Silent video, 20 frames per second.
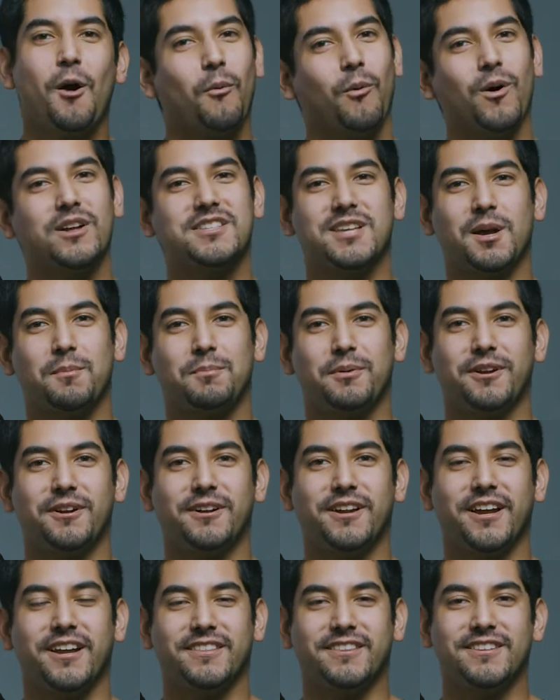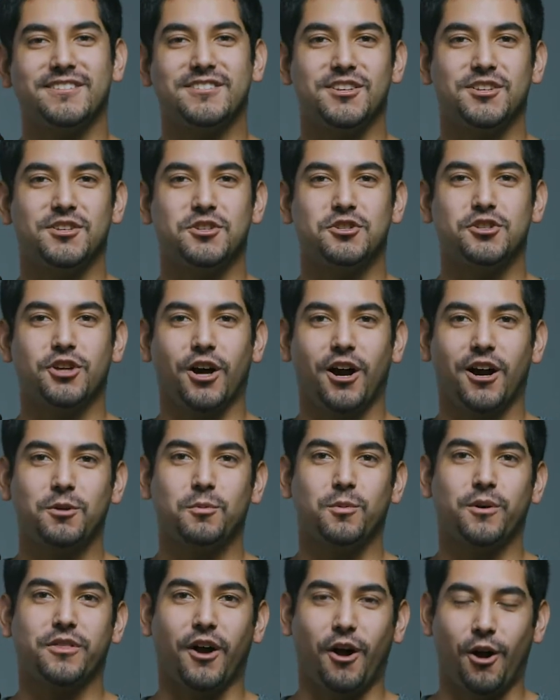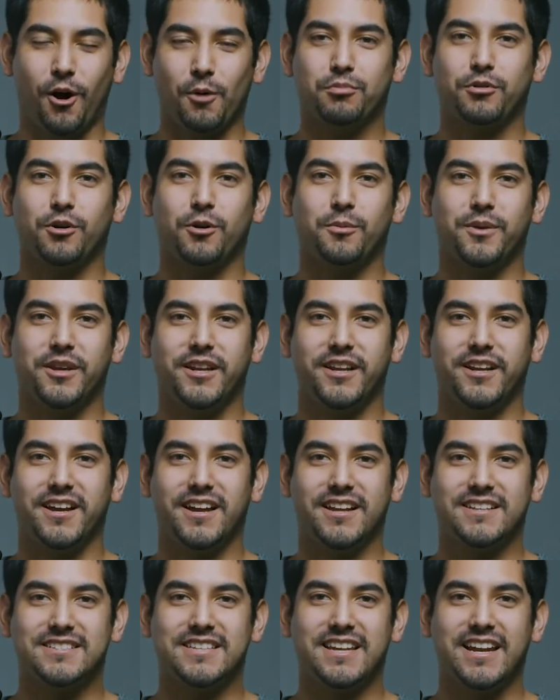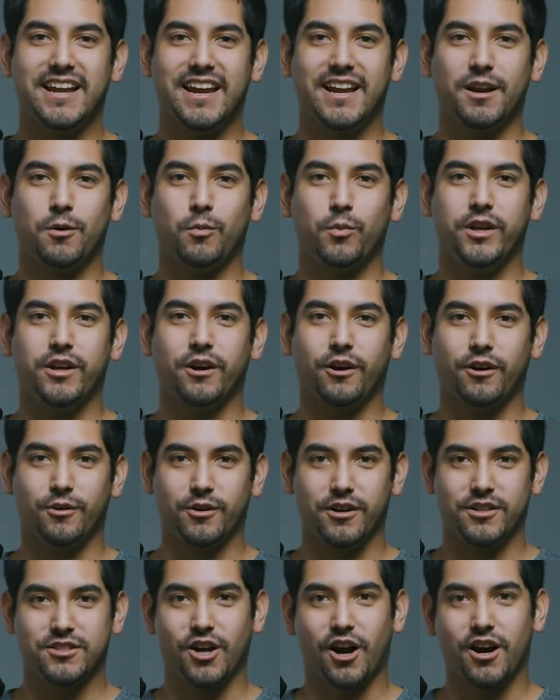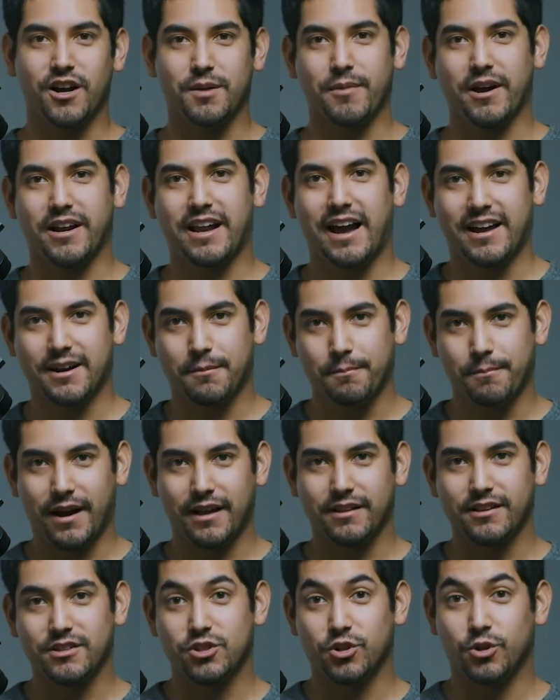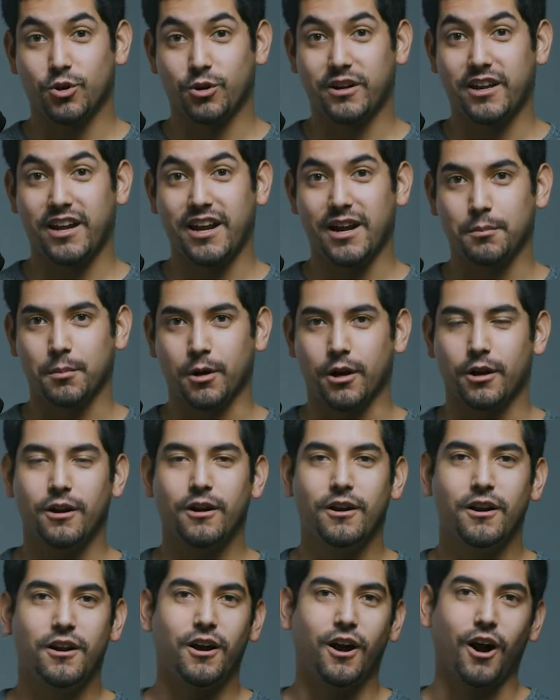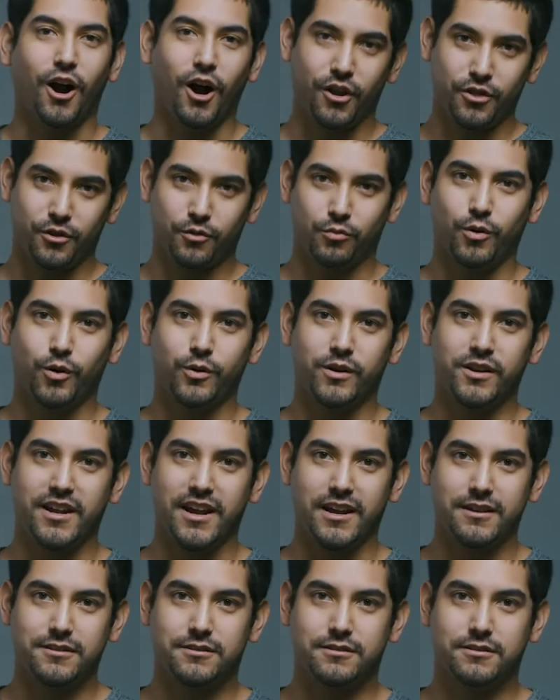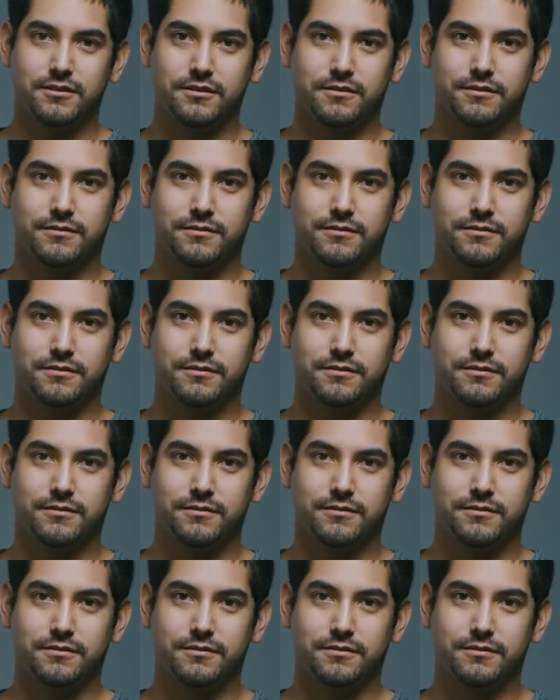What's up, Internet? This is Sean with All Pro Media, and today we are going to talk about how to balance your camera on the Ronin S.